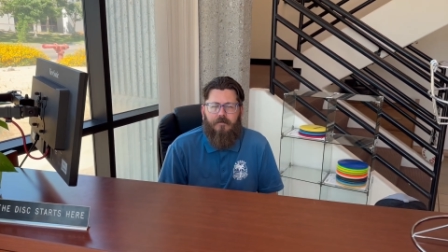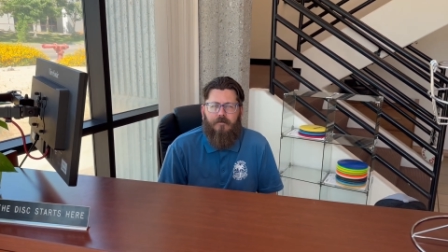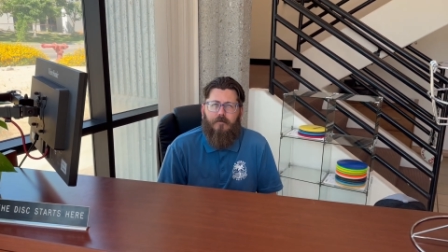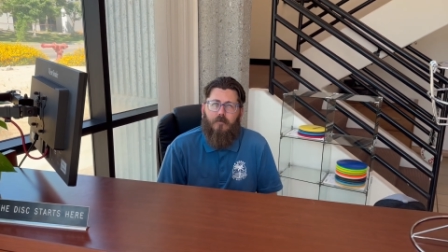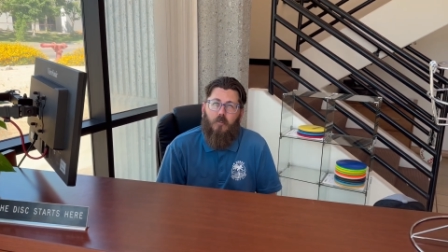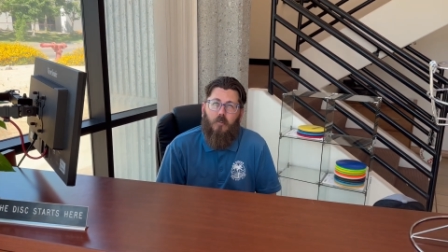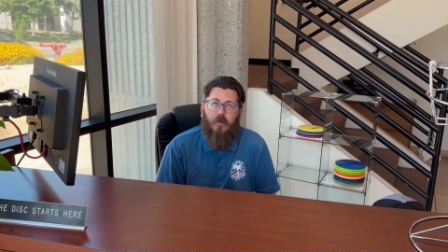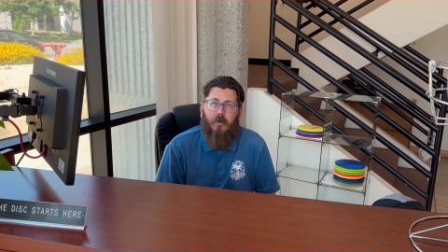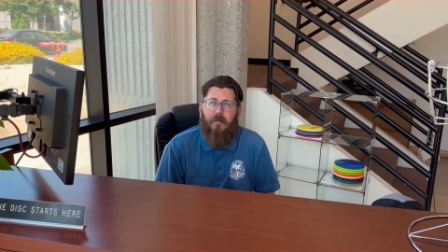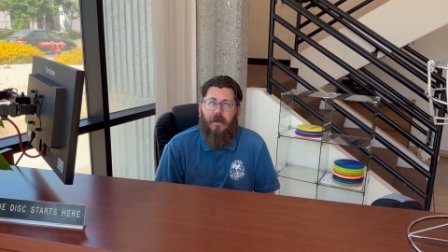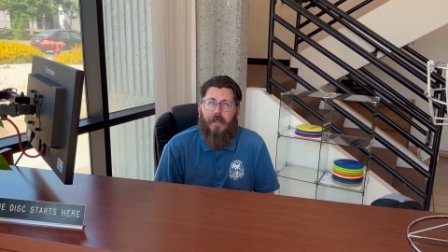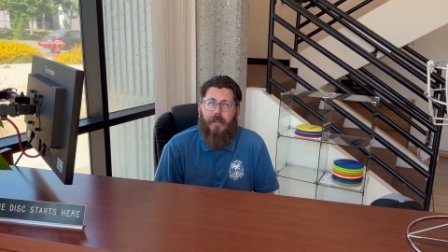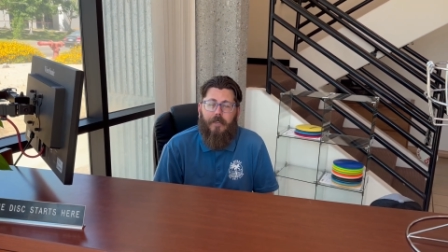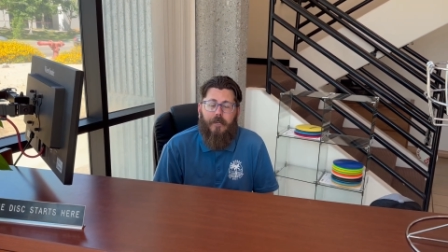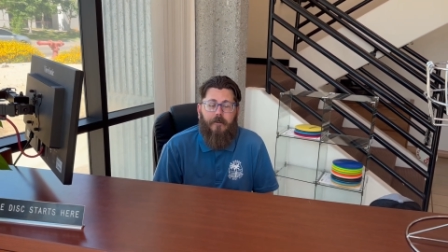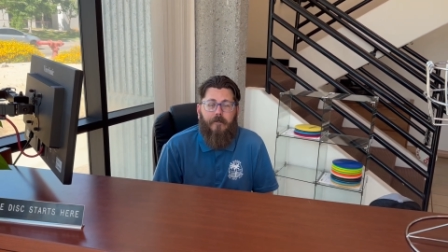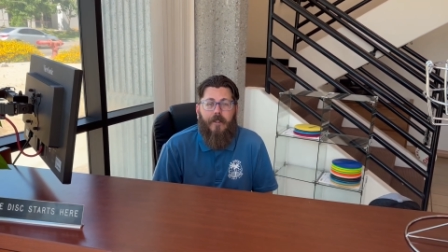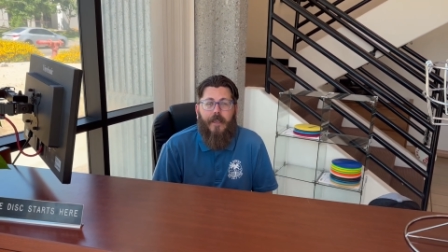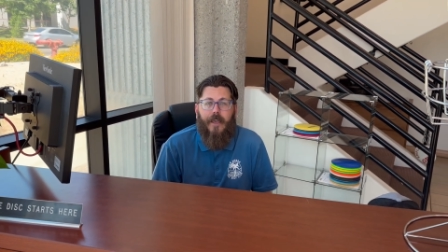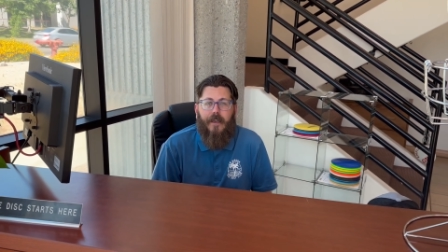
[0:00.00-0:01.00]
for about a
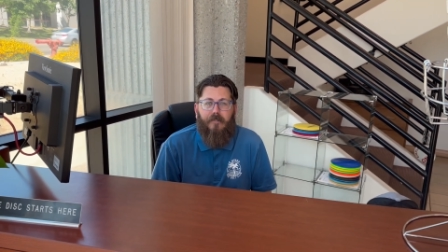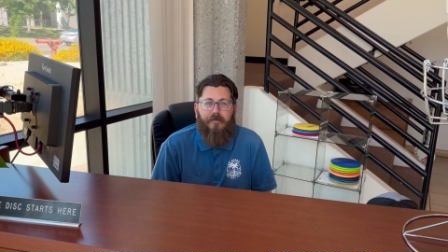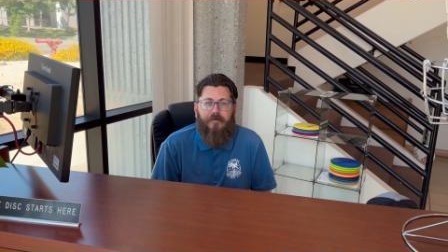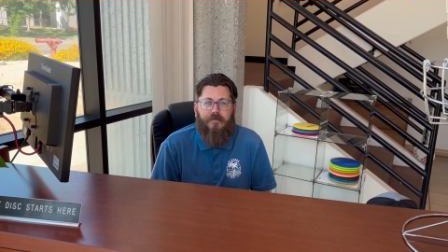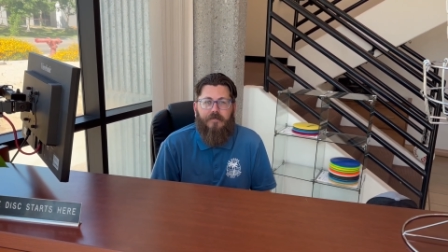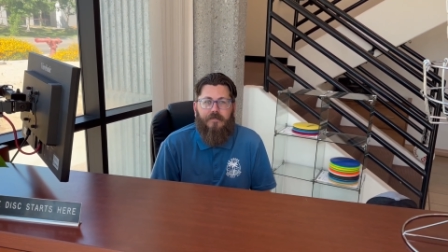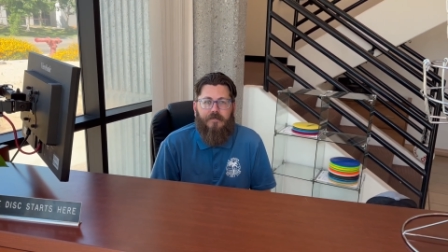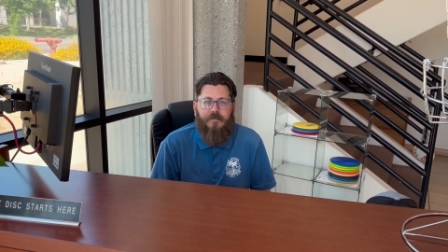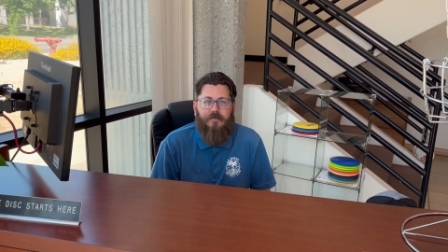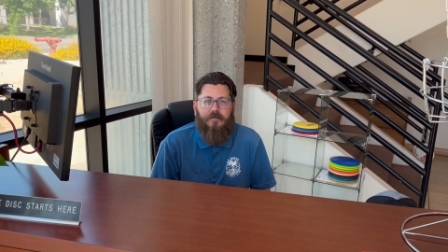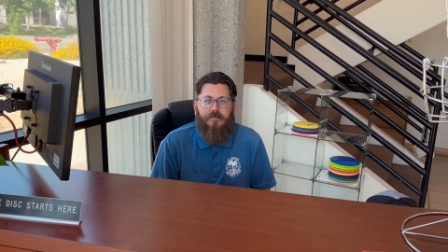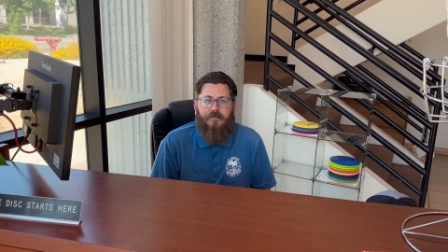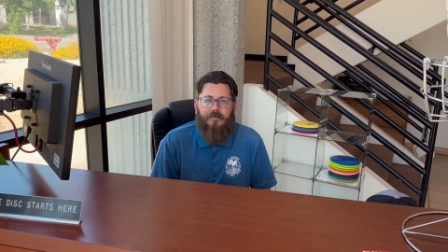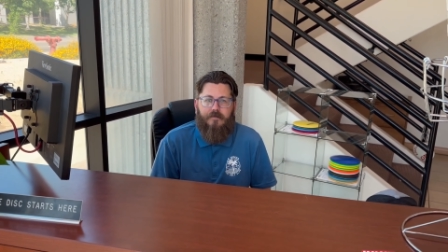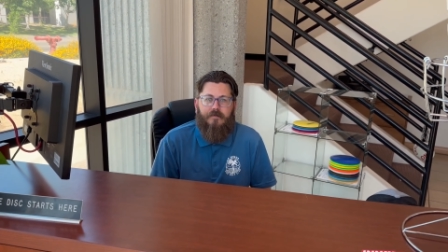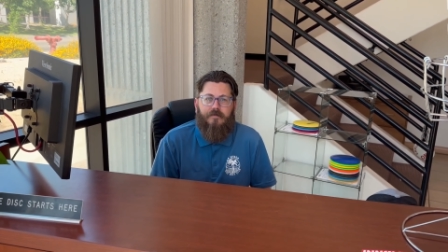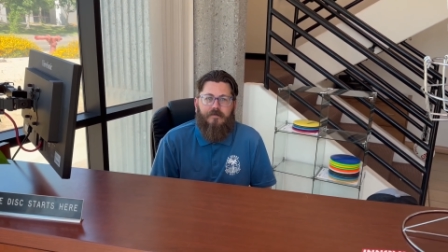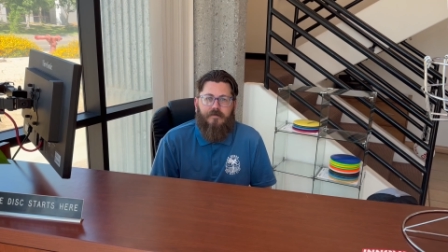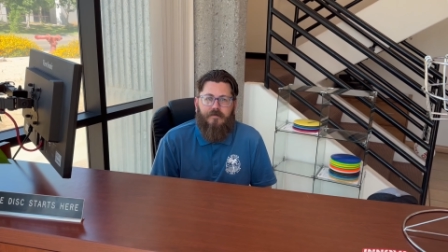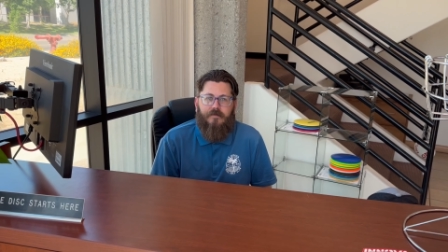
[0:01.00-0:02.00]
year and a
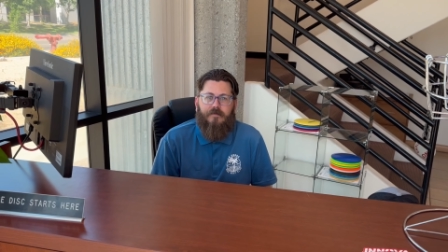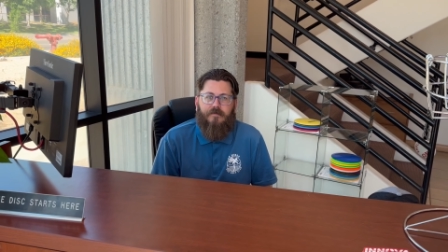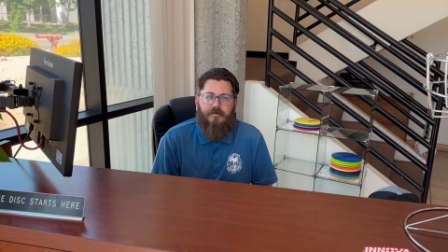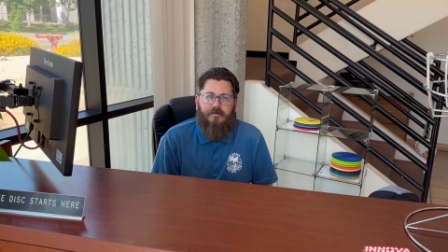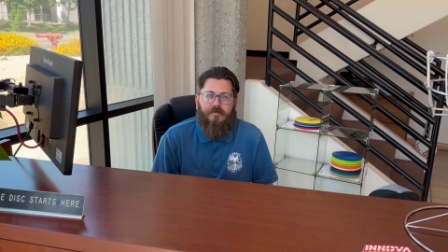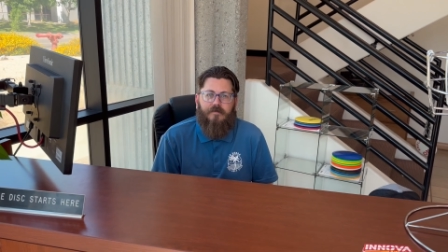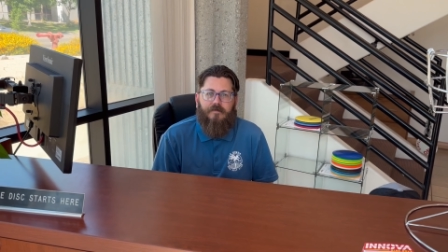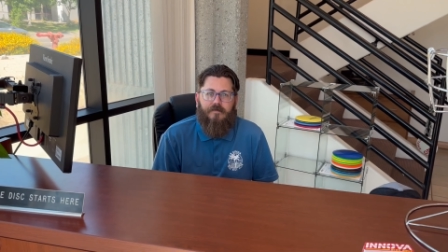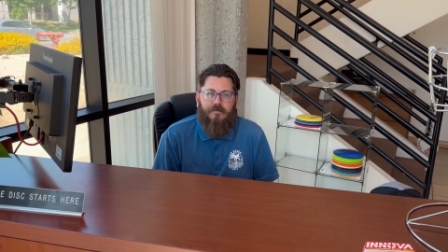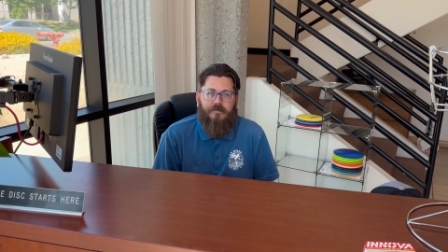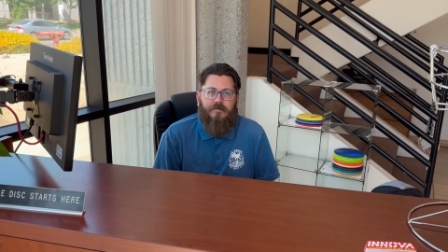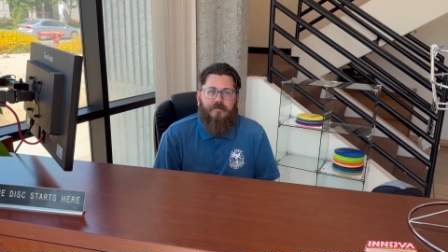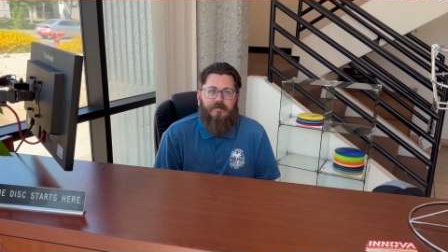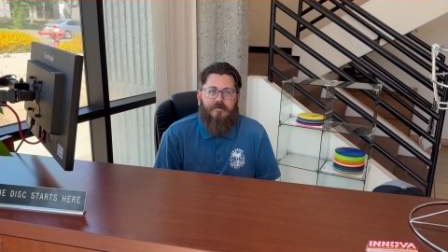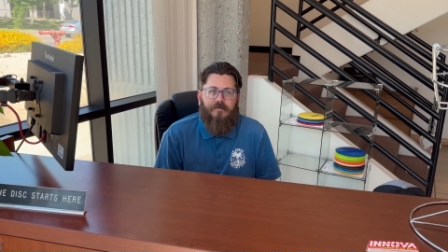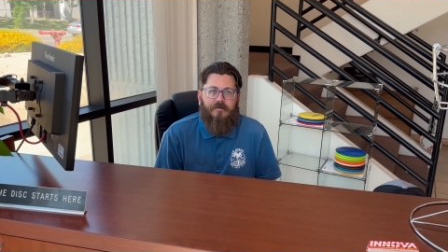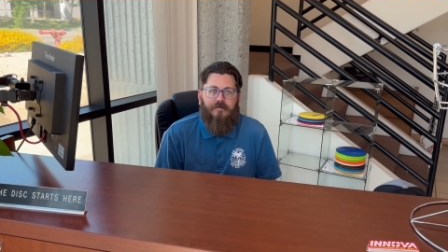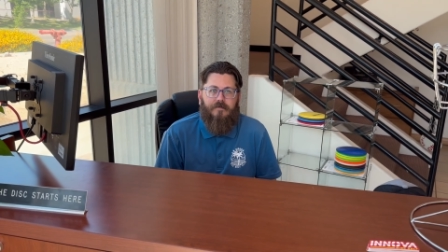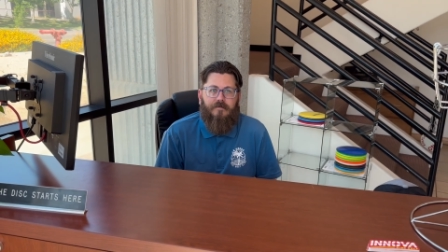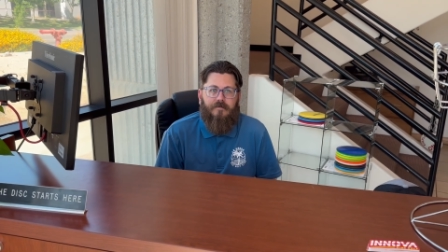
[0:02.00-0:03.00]
half. Nice. What's your
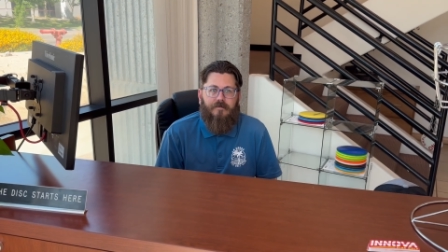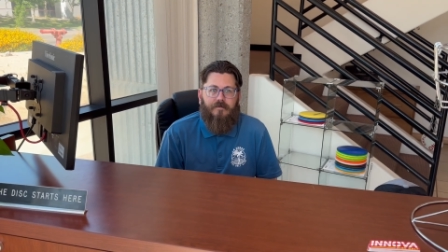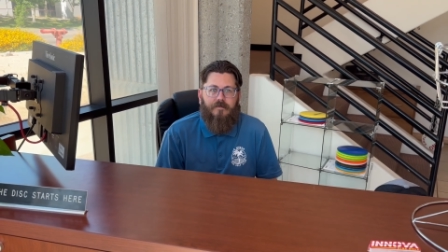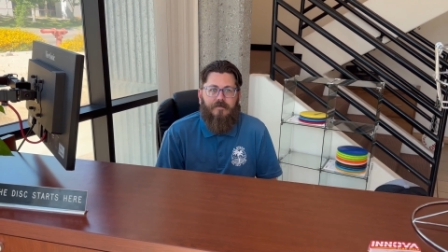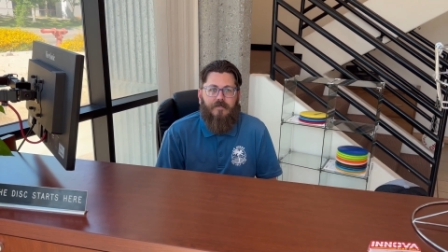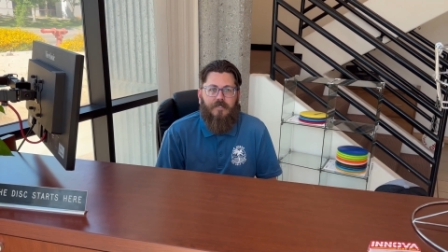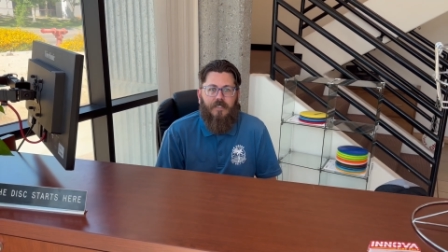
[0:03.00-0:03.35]
favorite disc?